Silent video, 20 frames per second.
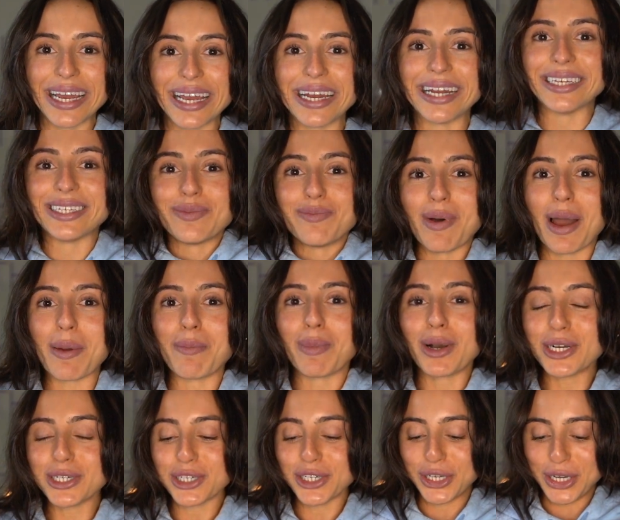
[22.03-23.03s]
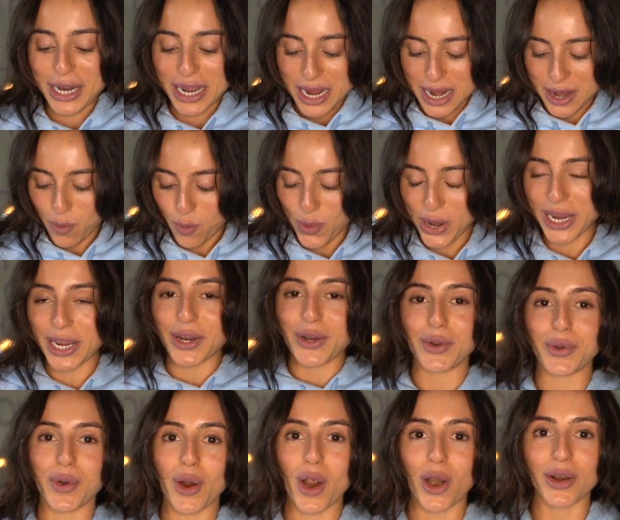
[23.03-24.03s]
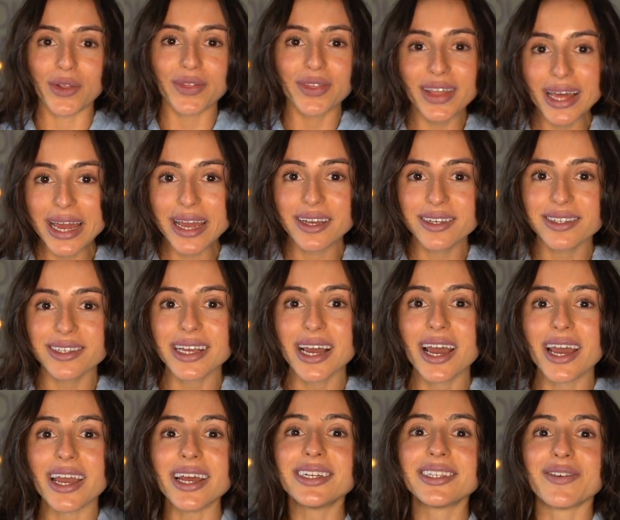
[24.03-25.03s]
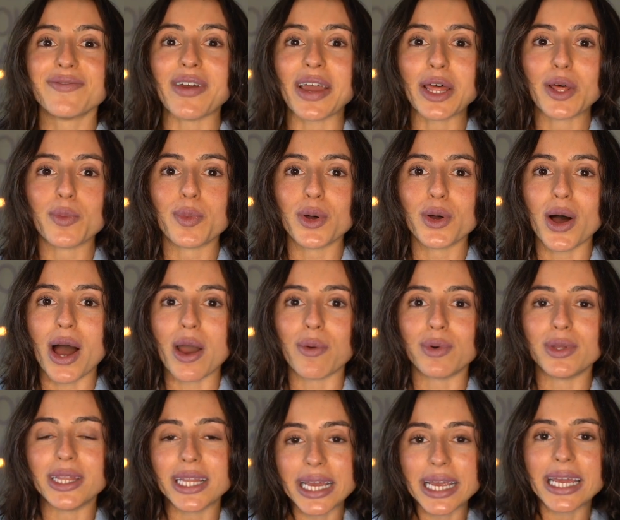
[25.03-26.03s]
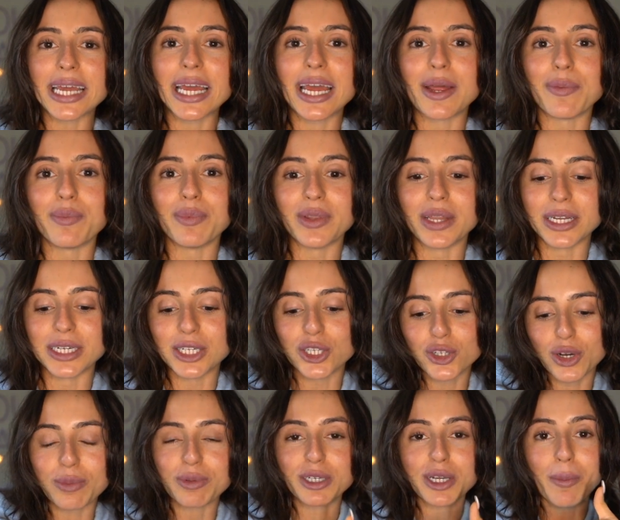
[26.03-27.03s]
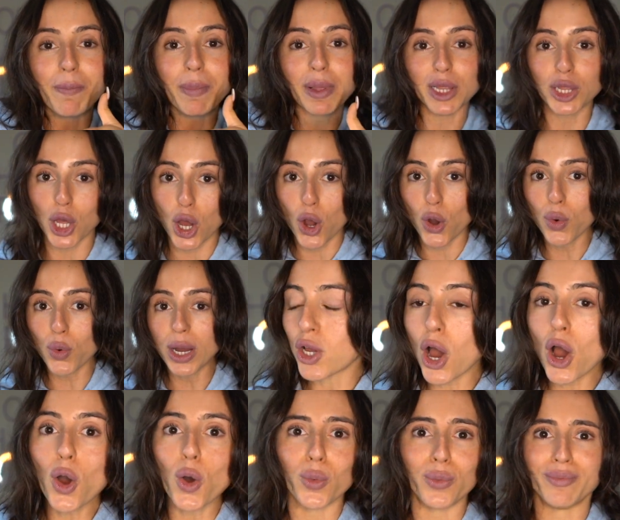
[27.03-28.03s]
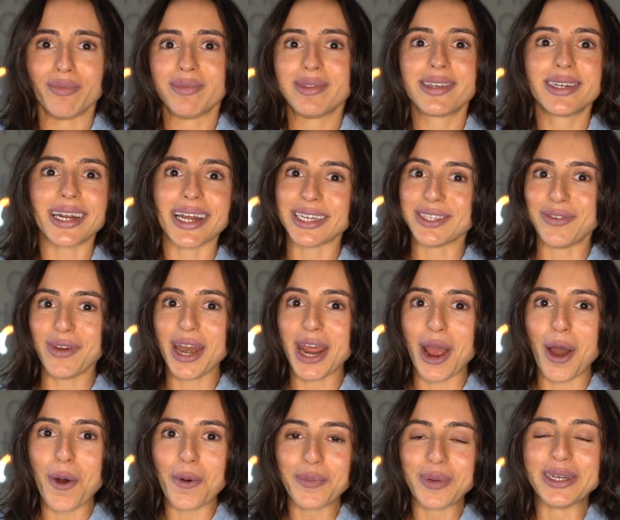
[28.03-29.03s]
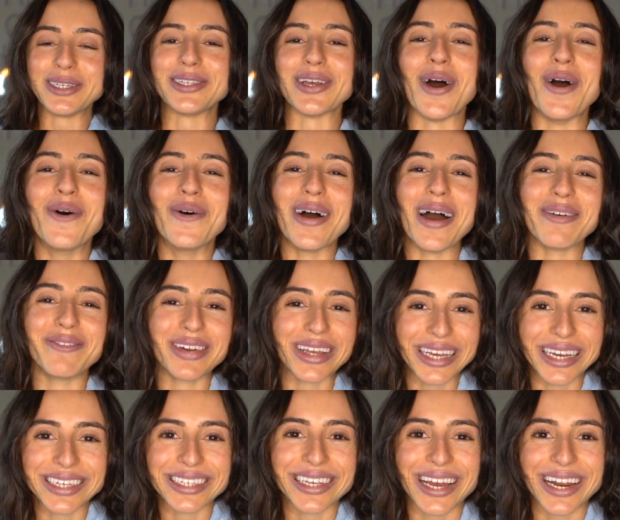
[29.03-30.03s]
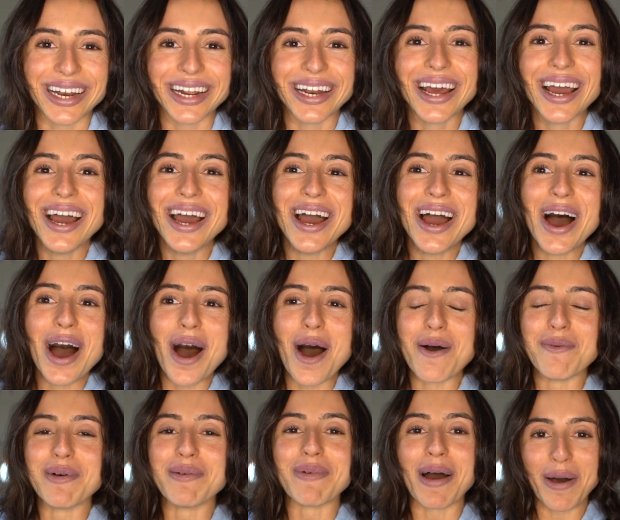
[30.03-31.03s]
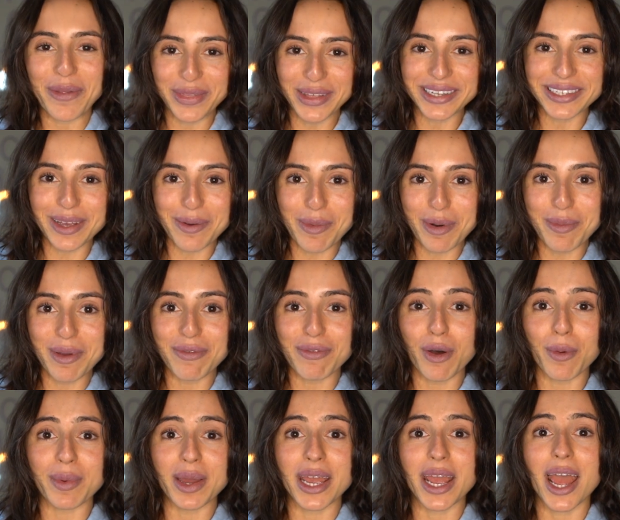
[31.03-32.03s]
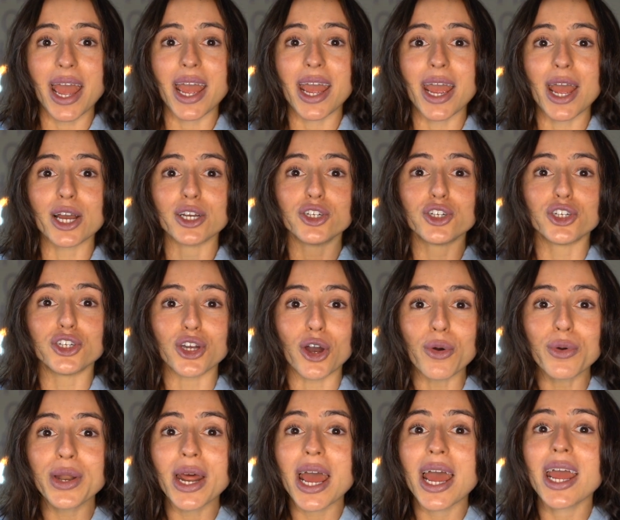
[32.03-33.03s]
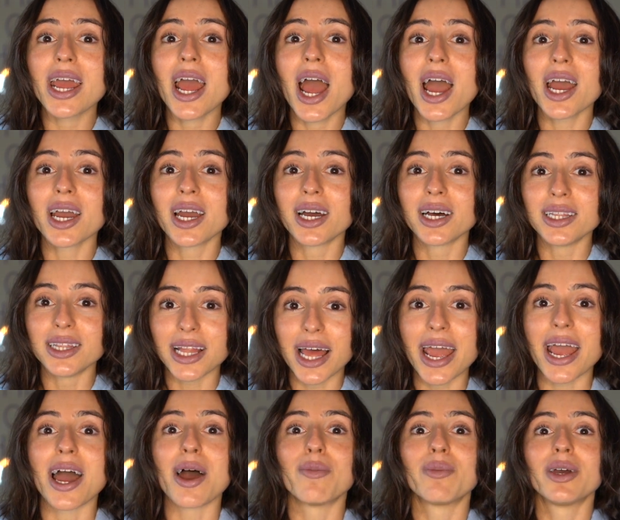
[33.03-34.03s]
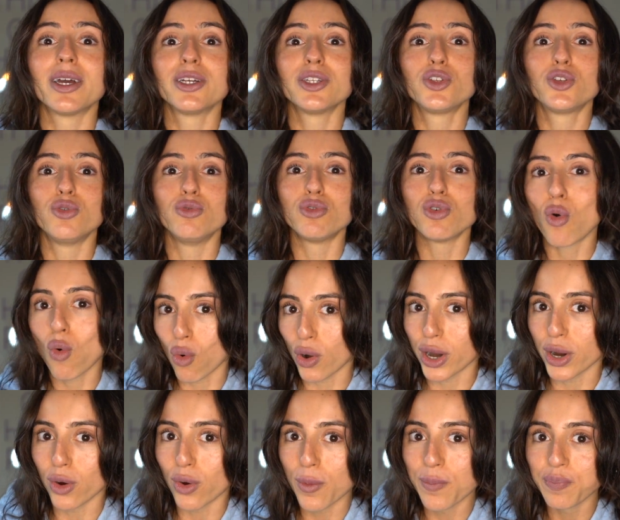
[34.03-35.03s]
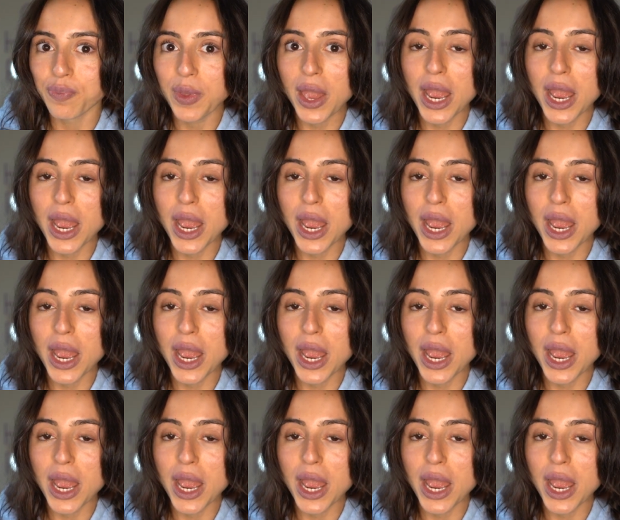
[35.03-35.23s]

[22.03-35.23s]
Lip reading: It is my merch hoodie, We Can Do Hard Things. It is available. I will link it in the description below. Oh, today's video. So I'm really excited about this. I'm gonna be filming a show day glam tutorial.